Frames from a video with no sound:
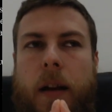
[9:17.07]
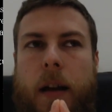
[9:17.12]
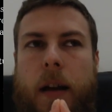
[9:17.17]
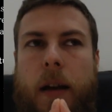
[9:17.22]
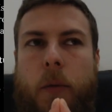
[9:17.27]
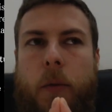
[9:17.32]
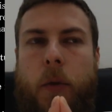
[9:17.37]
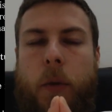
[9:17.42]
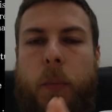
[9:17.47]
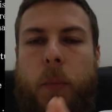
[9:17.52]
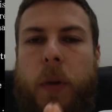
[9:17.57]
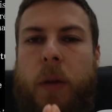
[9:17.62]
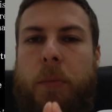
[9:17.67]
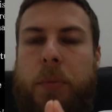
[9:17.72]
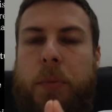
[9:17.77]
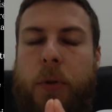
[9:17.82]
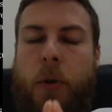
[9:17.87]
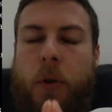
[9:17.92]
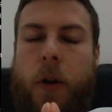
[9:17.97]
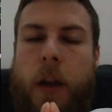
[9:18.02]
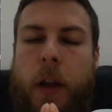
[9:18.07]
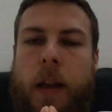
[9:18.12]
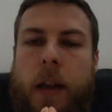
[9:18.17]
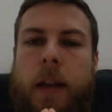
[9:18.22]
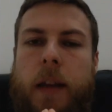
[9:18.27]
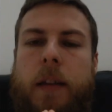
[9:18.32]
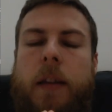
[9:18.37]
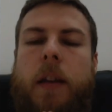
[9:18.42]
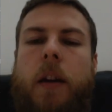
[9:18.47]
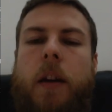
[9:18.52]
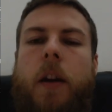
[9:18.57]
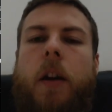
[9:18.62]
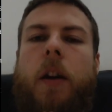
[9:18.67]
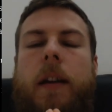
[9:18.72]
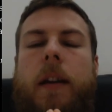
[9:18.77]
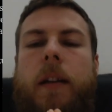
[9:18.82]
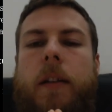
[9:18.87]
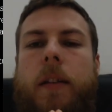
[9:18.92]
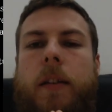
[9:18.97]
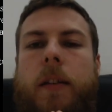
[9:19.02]
I will be employing it here
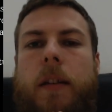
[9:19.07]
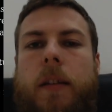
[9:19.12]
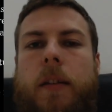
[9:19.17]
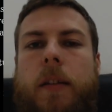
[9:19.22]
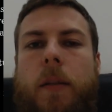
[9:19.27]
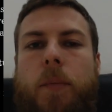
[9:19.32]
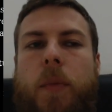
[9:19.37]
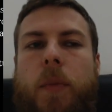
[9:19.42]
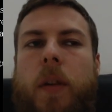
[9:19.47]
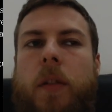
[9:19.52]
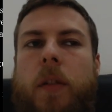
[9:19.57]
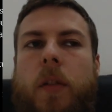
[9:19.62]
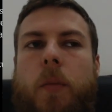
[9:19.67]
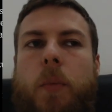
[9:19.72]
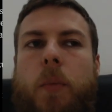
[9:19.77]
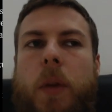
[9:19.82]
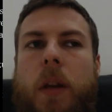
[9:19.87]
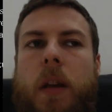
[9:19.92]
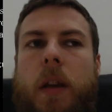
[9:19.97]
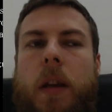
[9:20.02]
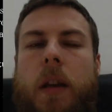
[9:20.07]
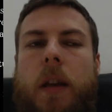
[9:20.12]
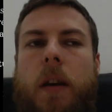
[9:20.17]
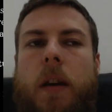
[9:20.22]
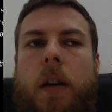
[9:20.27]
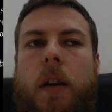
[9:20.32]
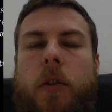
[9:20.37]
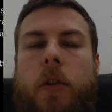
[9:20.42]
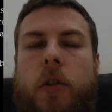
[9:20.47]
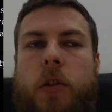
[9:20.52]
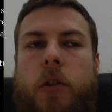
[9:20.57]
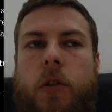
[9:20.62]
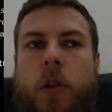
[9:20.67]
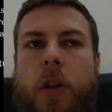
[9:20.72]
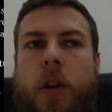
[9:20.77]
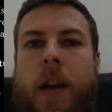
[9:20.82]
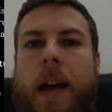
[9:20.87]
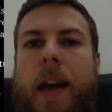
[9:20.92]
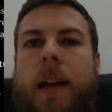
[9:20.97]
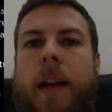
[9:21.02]
is something to be
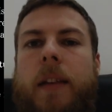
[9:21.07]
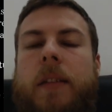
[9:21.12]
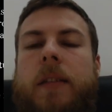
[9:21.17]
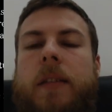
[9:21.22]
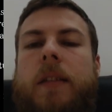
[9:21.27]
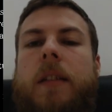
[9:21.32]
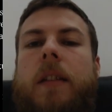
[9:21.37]
understood as